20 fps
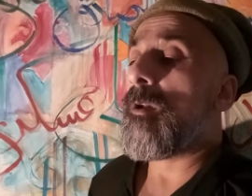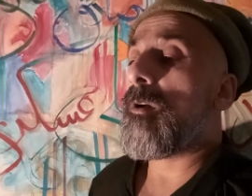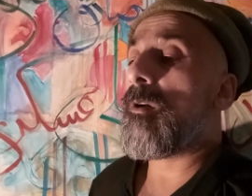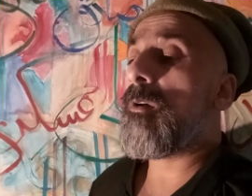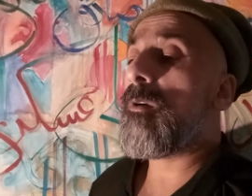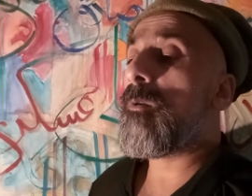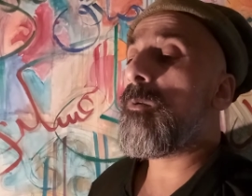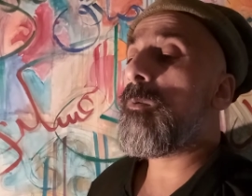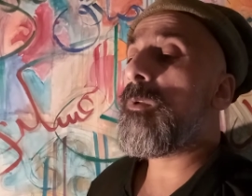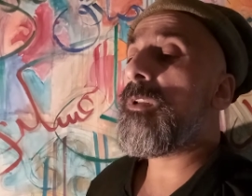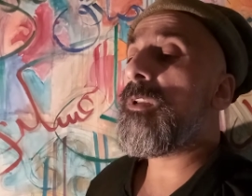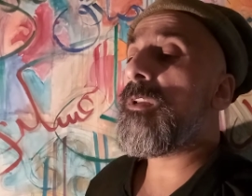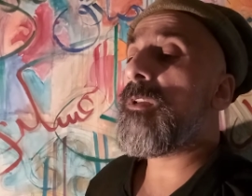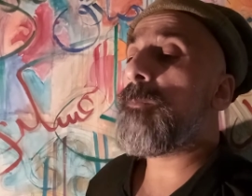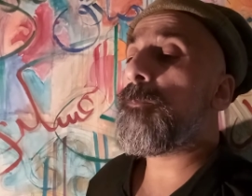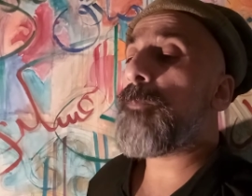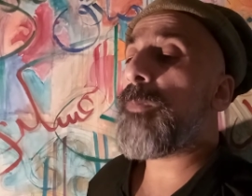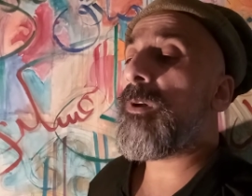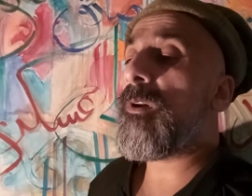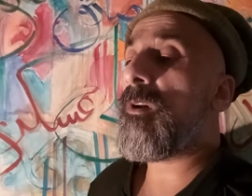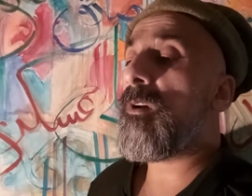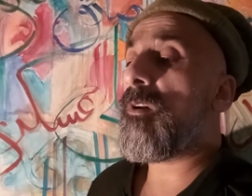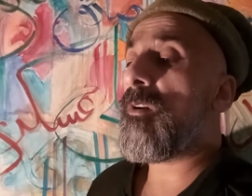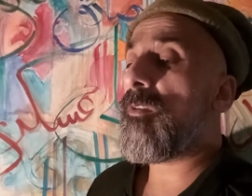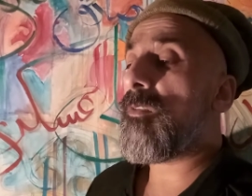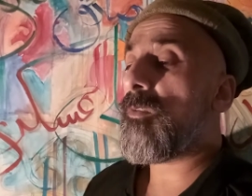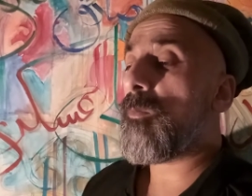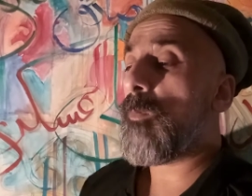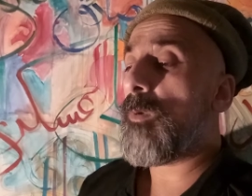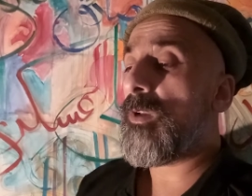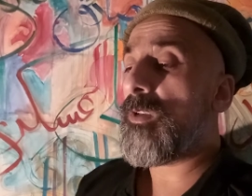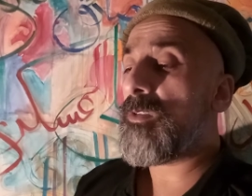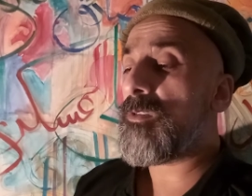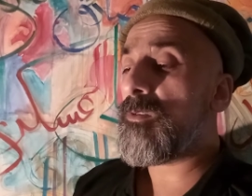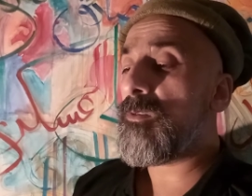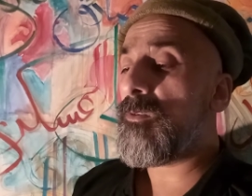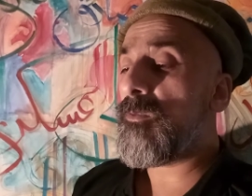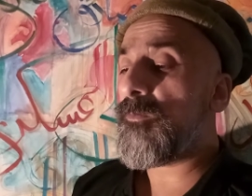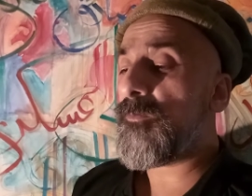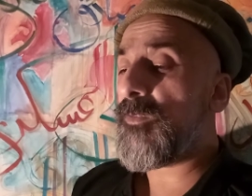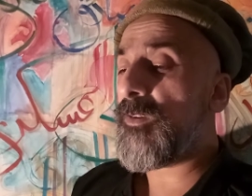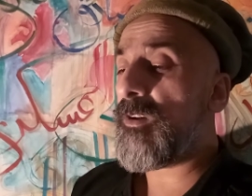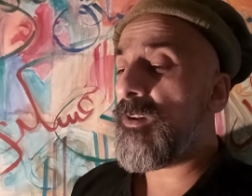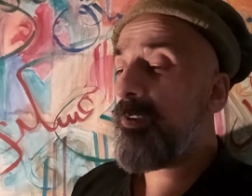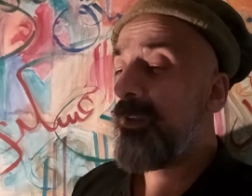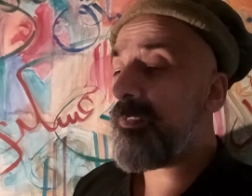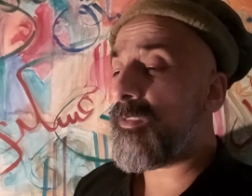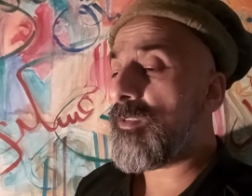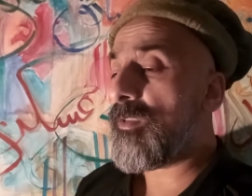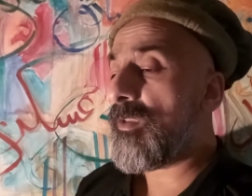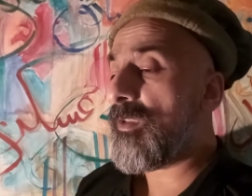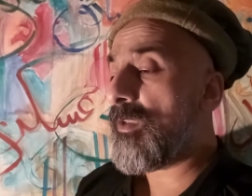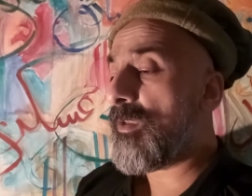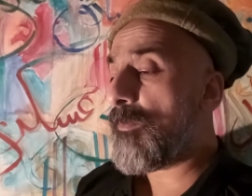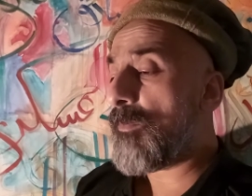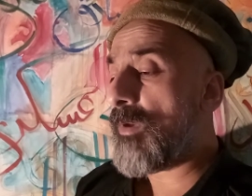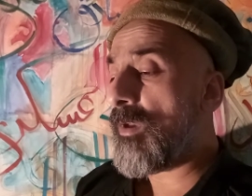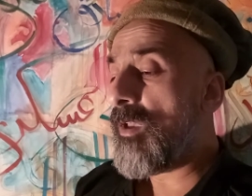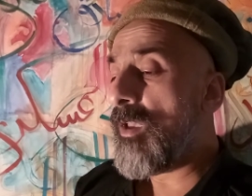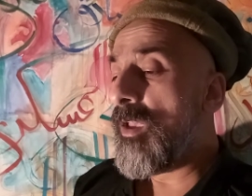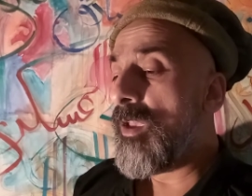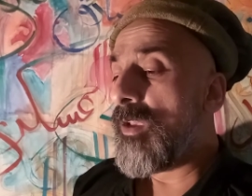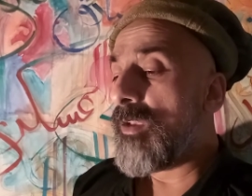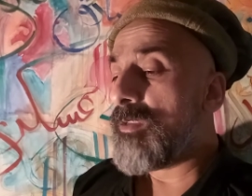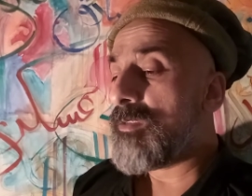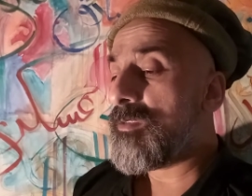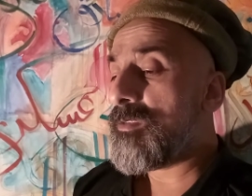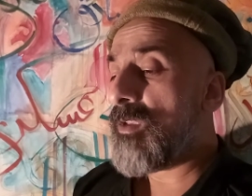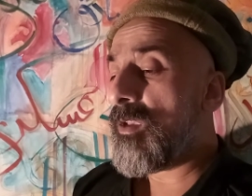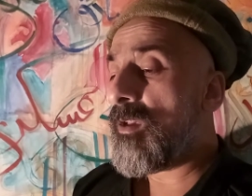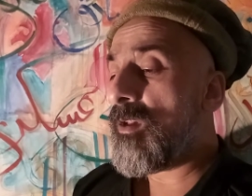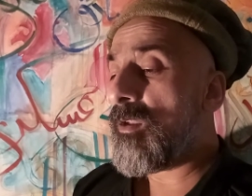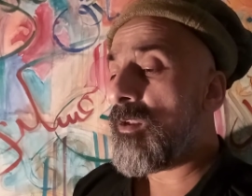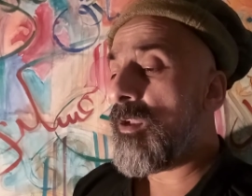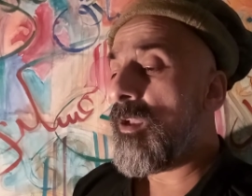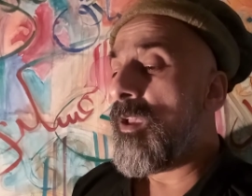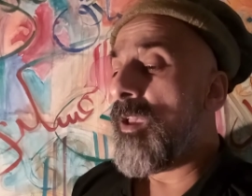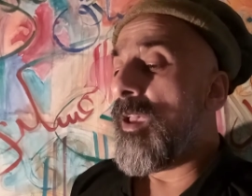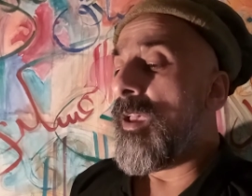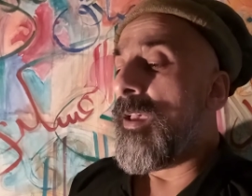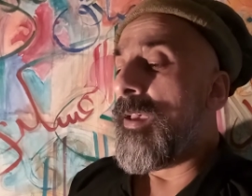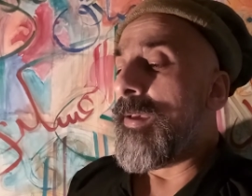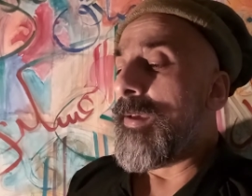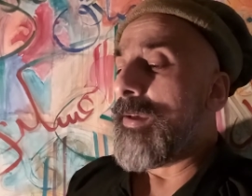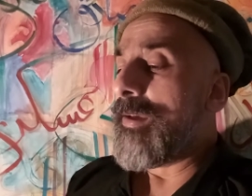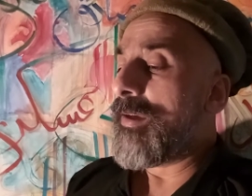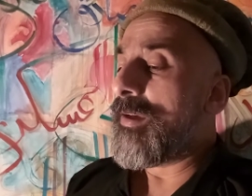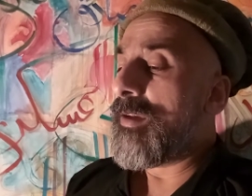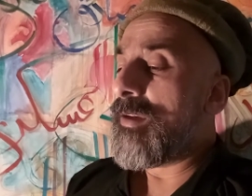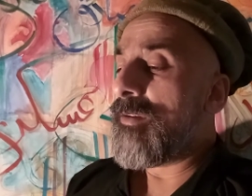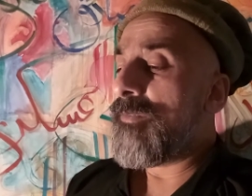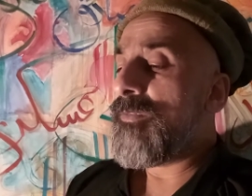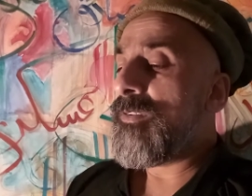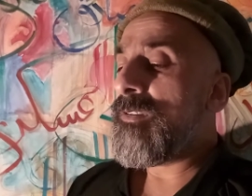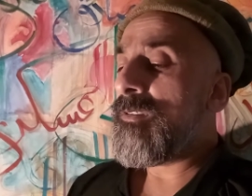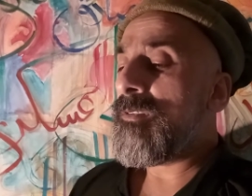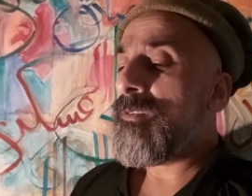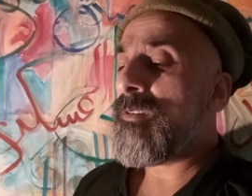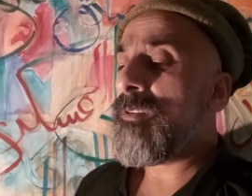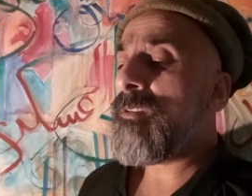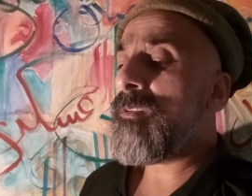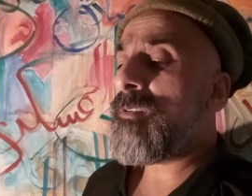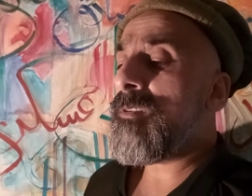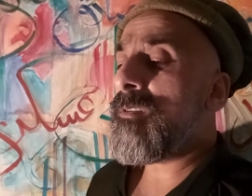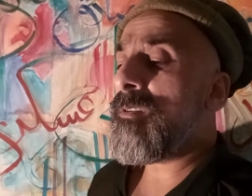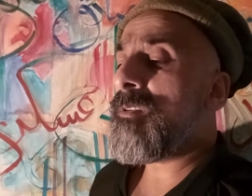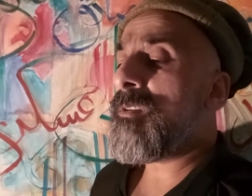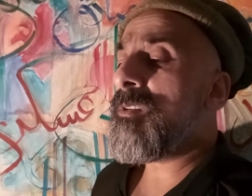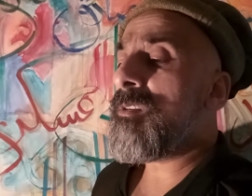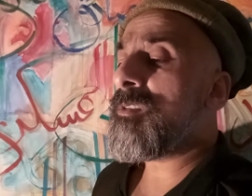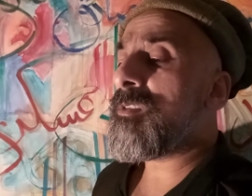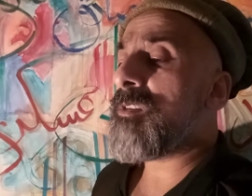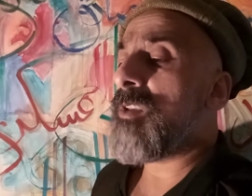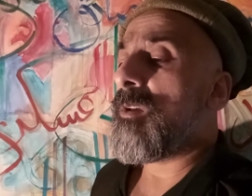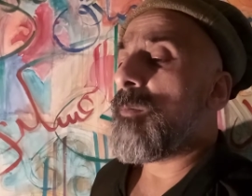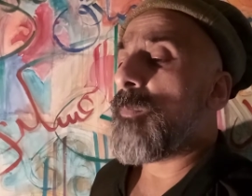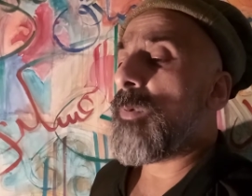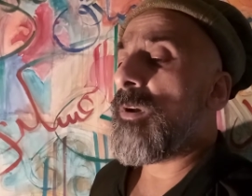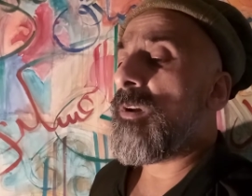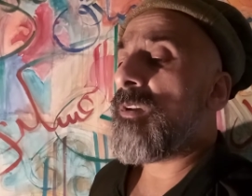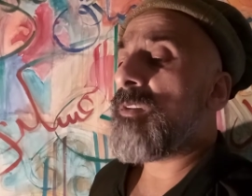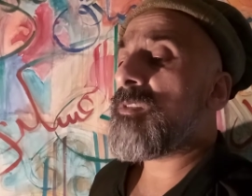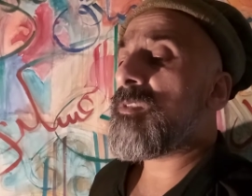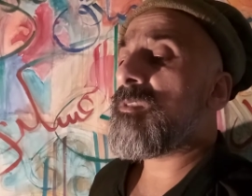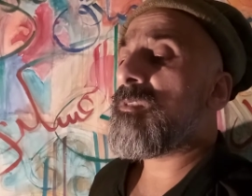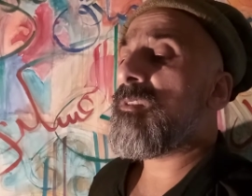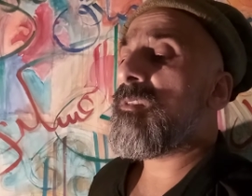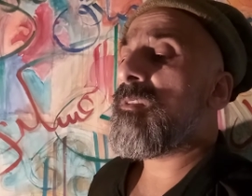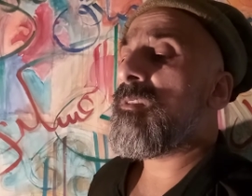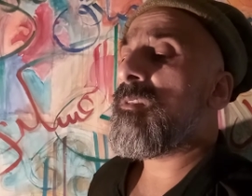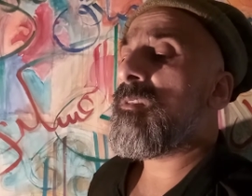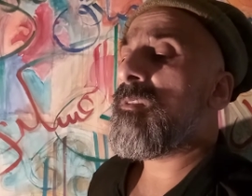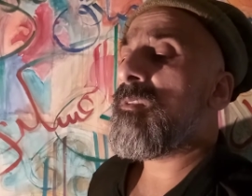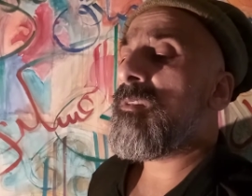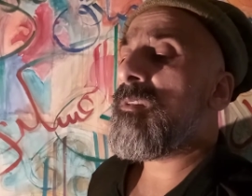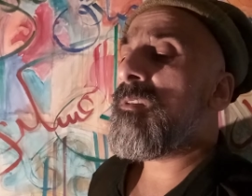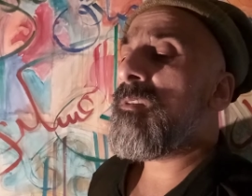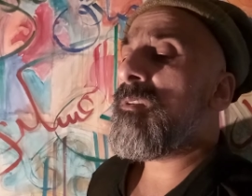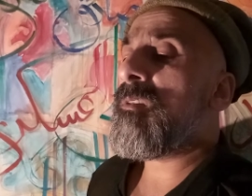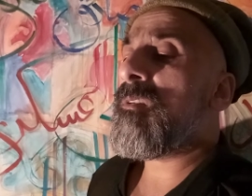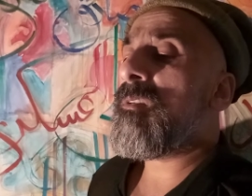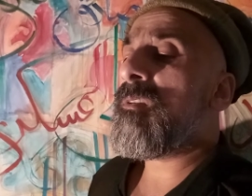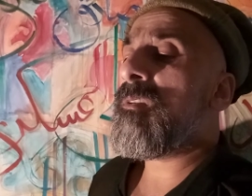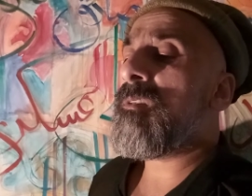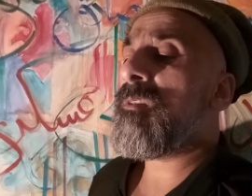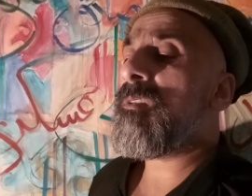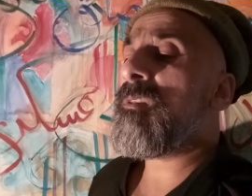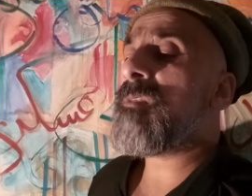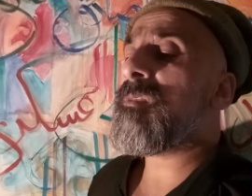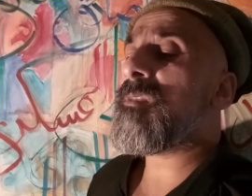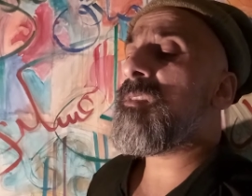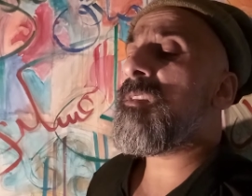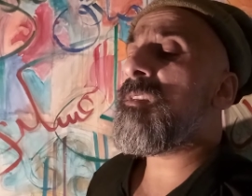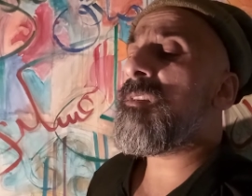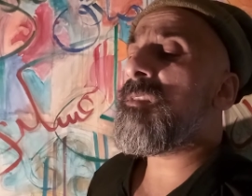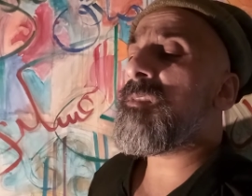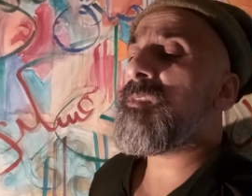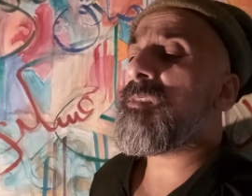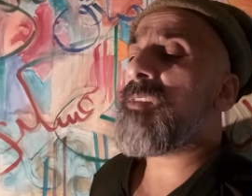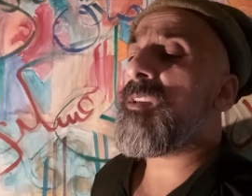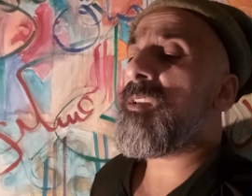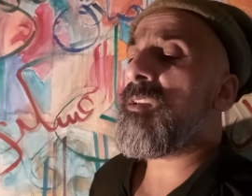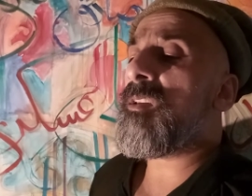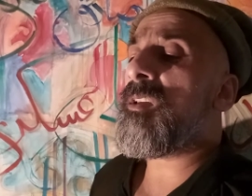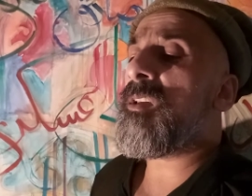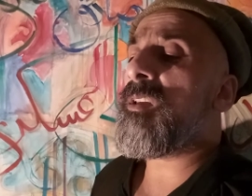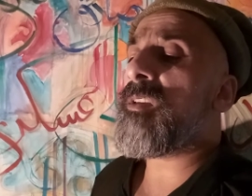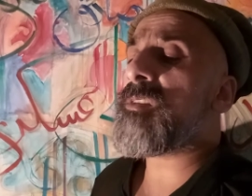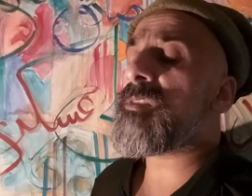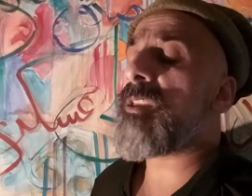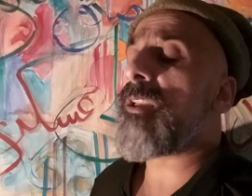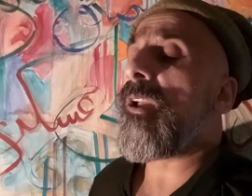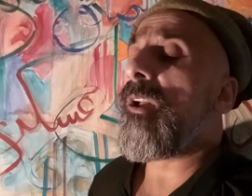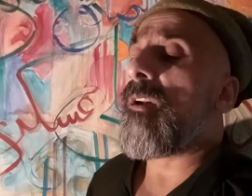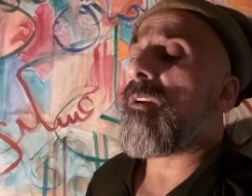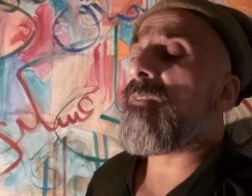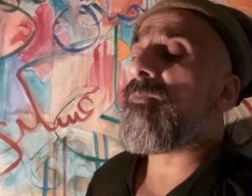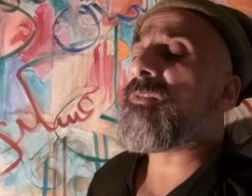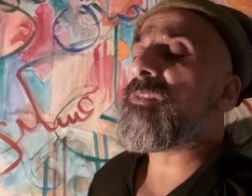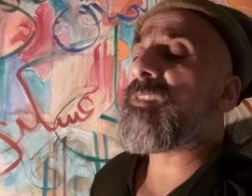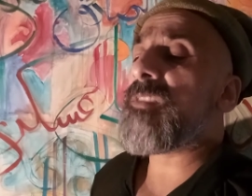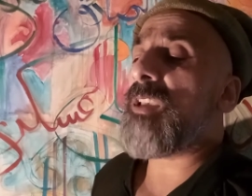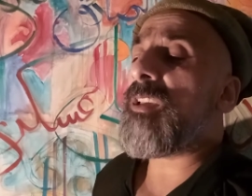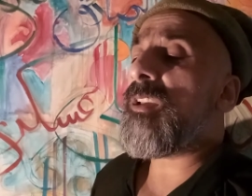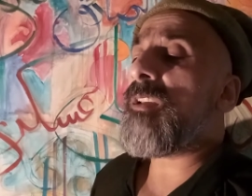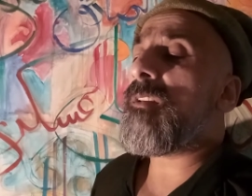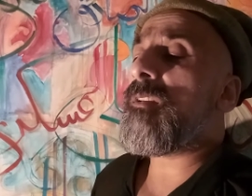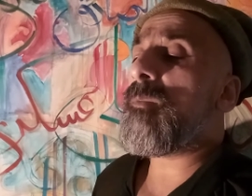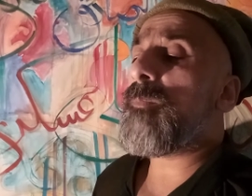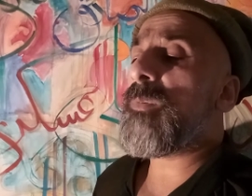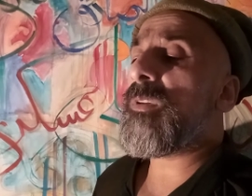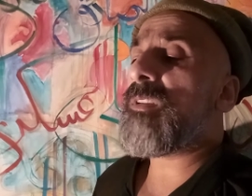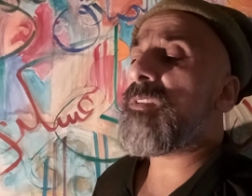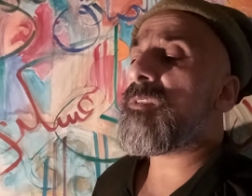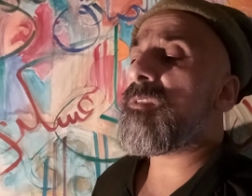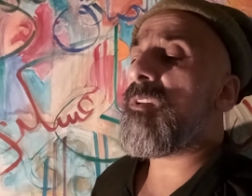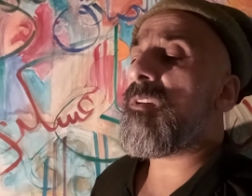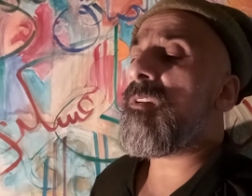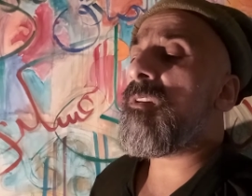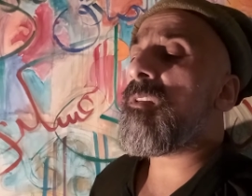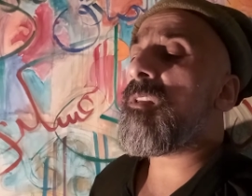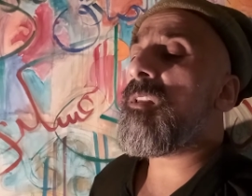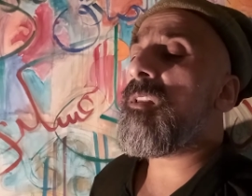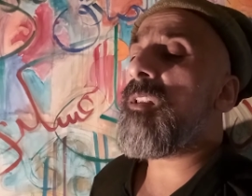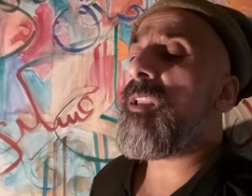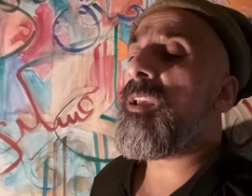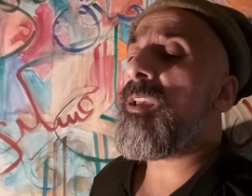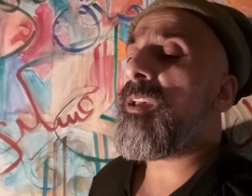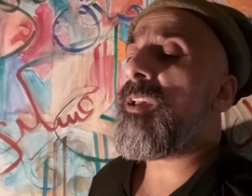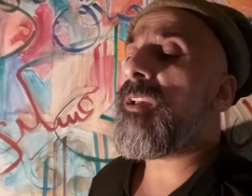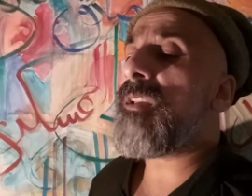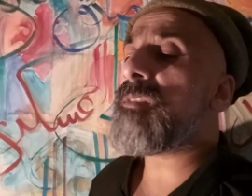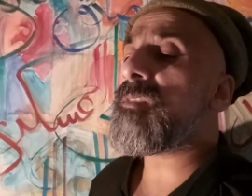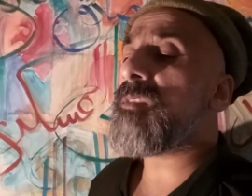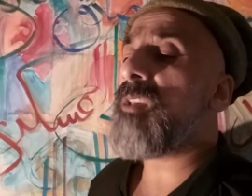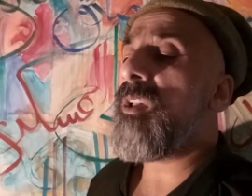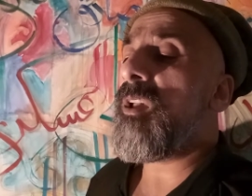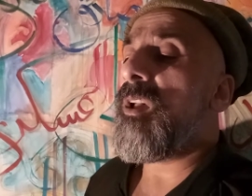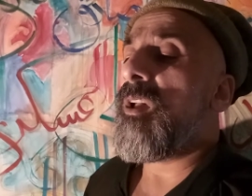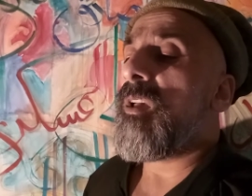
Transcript: a holy pathway to Fatima Zahra, heaven's pastures. The test of Zainab is not less